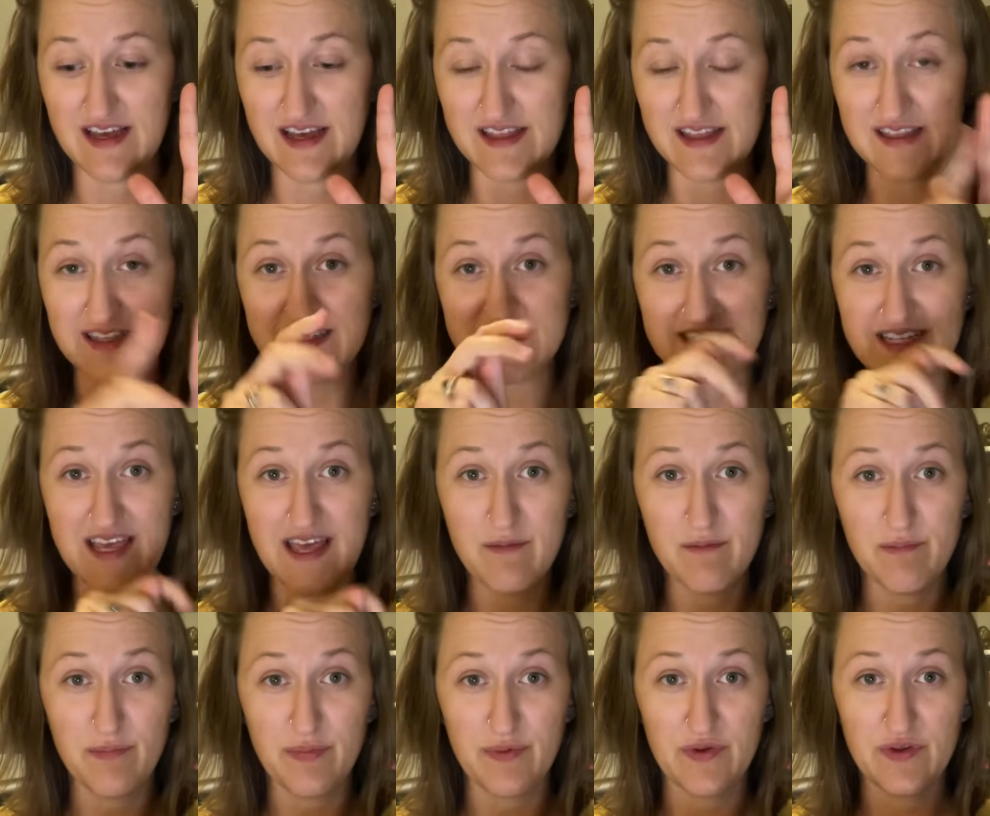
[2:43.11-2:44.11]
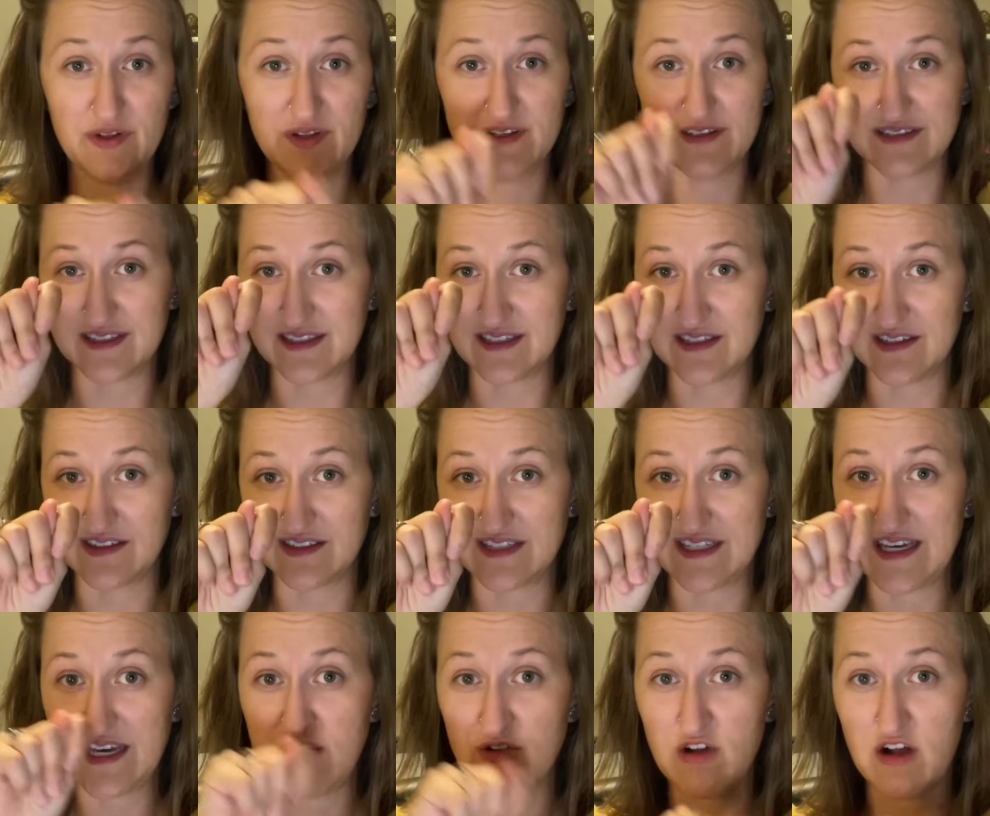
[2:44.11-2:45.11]
The temple, is a little
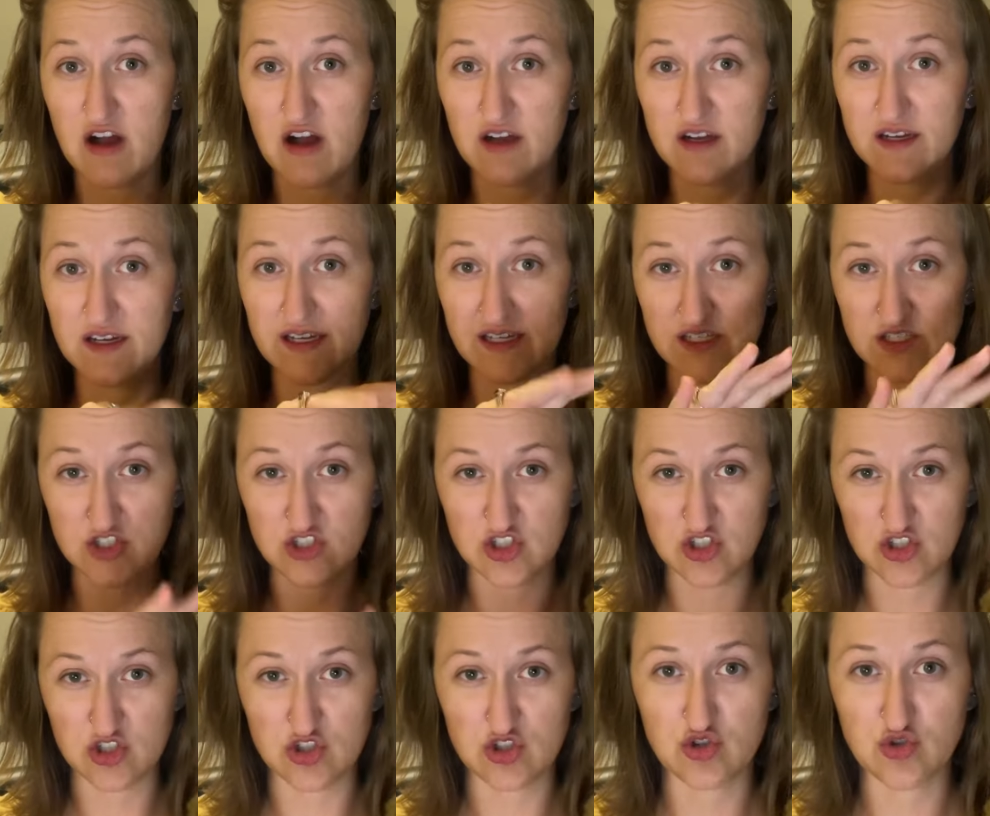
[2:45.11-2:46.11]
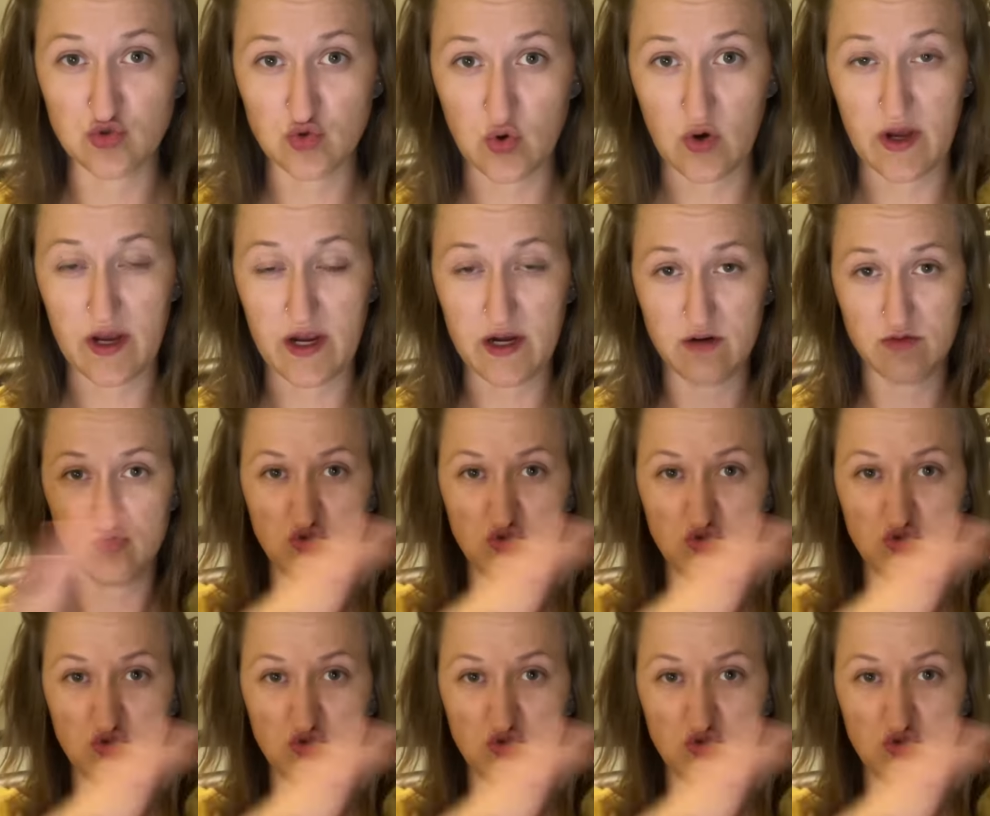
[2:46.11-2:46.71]
T-rock, is destroyed.